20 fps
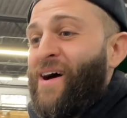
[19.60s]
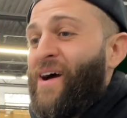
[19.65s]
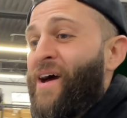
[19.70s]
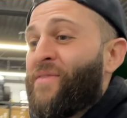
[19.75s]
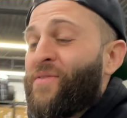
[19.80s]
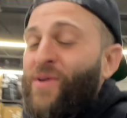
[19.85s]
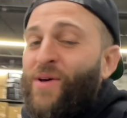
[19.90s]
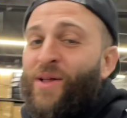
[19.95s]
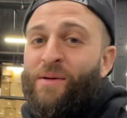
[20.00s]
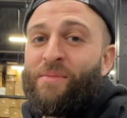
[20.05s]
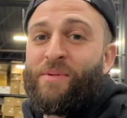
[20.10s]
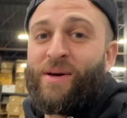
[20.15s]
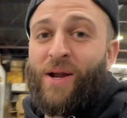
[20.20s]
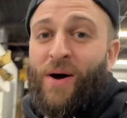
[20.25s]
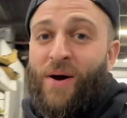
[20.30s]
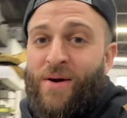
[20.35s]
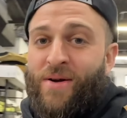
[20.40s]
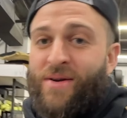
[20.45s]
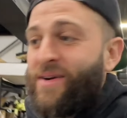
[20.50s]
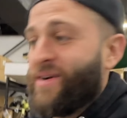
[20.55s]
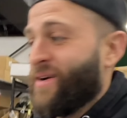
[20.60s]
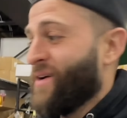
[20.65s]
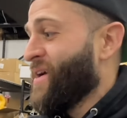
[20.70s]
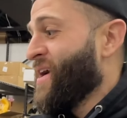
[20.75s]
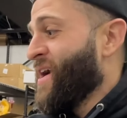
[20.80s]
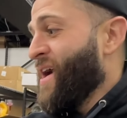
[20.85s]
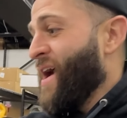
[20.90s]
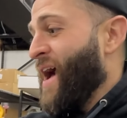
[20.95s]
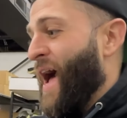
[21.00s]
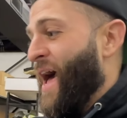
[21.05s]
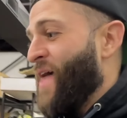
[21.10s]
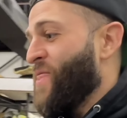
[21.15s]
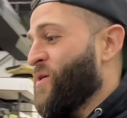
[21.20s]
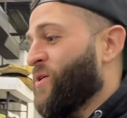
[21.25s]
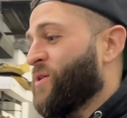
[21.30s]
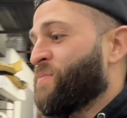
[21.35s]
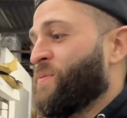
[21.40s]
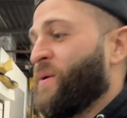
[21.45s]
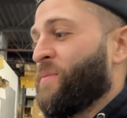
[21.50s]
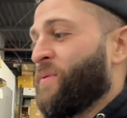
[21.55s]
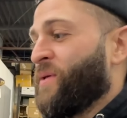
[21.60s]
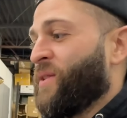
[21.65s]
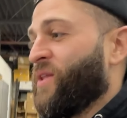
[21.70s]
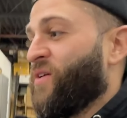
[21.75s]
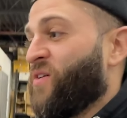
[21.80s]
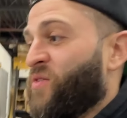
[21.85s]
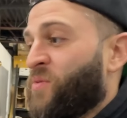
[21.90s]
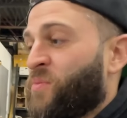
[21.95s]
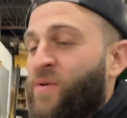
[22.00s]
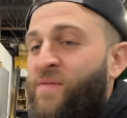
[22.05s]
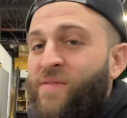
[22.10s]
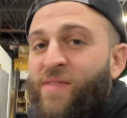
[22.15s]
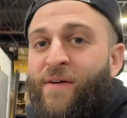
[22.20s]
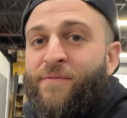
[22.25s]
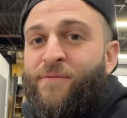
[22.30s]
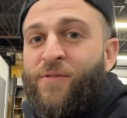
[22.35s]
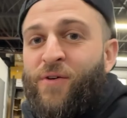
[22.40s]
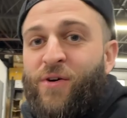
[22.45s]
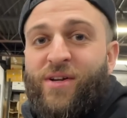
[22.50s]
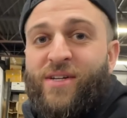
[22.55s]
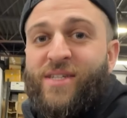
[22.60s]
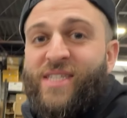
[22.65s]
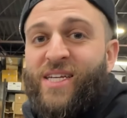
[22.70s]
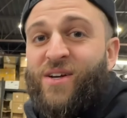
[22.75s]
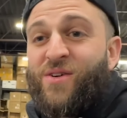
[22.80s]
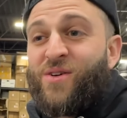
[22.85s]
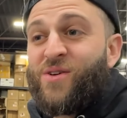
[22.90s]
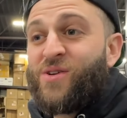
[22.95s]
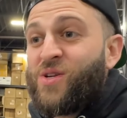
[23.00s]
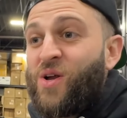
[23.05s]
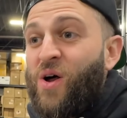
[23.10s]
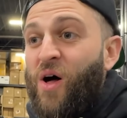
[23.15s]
I have to go a little bit harder. And there are people literally removing the full interiors